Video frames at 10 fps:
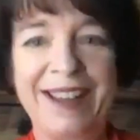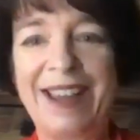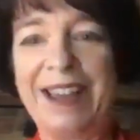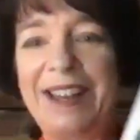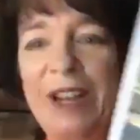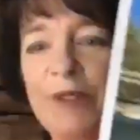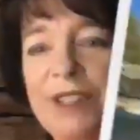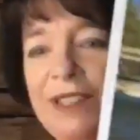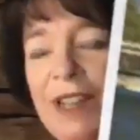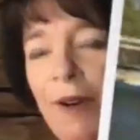And here
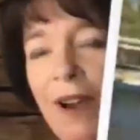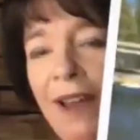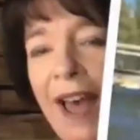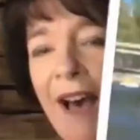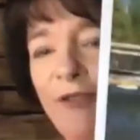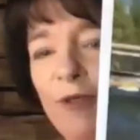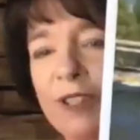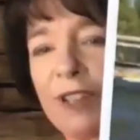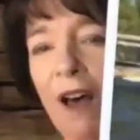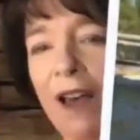is Sarah, half her
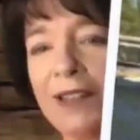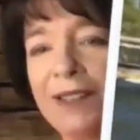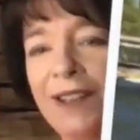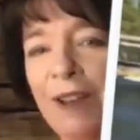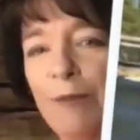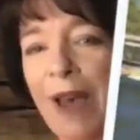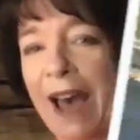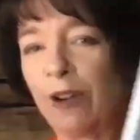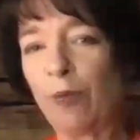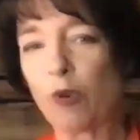size,
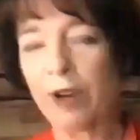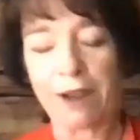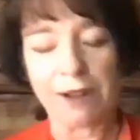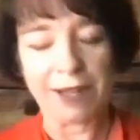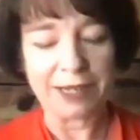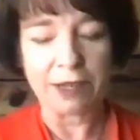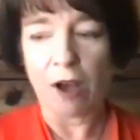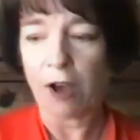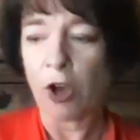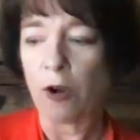paddleboarding on Lake
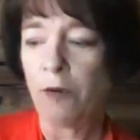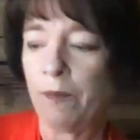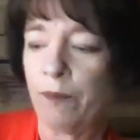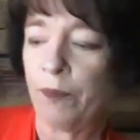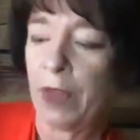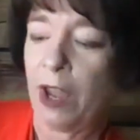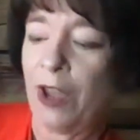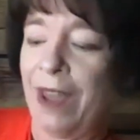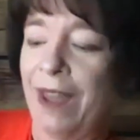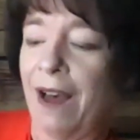Tahoe.
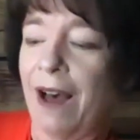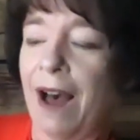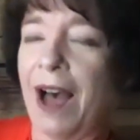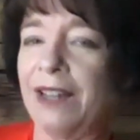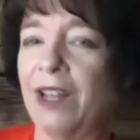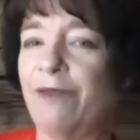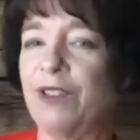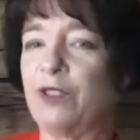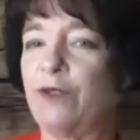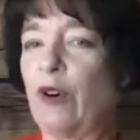I love
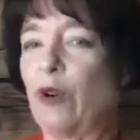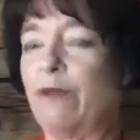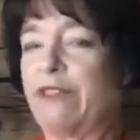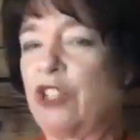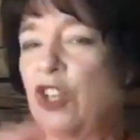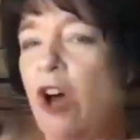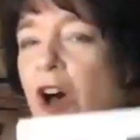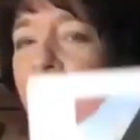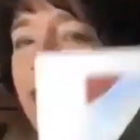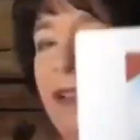this photo of
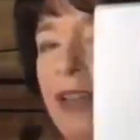Sean.